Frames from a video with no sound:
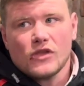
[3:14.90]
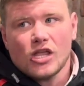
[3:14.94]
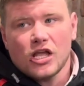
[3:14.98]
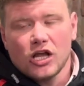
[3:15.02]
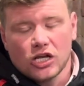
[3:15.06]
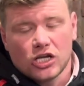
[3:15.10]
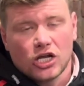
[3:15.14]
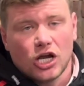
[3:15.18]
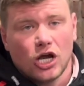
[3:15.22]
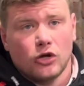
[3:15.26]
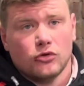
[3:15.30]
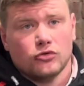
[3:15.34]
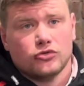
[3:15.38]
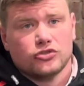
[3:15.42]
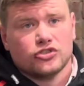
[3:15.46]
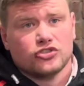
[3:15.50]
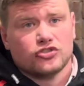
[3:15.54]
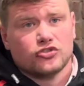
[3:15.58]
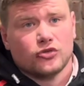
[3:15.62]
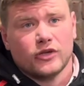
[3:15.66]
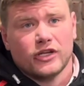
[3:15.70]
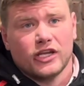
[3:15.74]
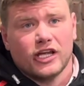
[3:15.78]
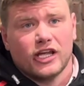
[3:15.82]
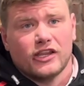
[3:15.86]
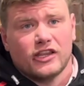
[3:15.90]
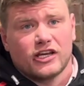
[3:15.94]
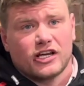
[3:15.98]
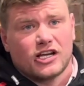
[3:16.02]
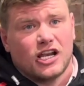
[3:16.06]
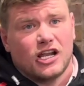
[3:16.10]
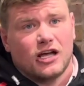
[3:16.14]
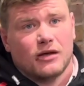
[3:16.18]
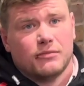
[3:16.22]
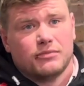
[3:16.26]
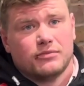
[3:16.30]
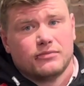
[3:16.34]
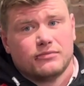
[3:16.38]
a coach and doing it at the
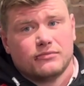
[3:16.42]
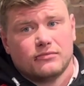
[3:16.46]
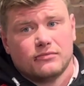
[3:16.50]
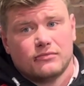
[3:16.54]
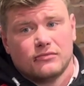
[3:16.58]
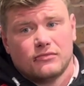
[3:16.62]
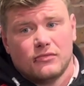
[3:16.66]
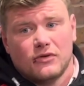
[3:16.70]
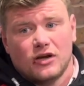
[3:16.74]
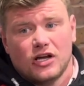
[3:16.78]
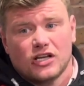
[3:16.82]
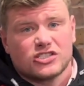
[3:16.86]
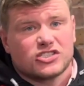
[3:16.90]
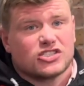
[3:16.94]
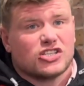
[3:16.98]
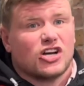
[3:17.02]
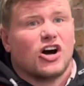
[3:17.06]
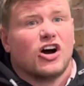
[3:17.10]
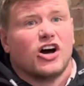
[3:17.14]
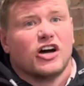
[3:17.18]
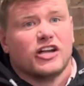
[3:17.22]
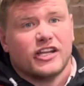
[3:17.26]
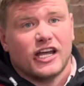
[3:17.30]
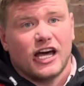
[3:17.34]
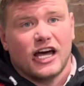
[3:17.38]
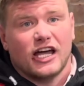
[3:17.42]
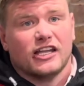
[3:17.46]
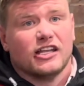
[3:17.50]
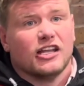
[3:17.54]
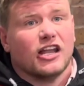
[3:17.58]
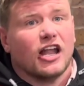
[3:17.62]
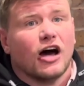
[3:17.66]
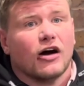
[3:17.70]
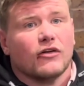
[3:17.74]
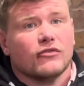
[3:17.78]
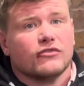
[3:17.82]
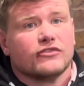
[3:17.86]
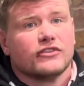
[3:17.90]
club I started at and
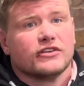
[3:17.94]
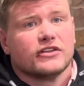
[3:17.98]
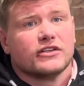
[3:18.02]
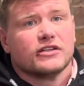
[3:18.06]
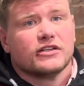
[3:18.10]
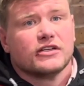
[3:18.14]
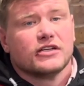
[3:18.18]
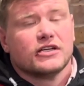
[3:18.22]
loved.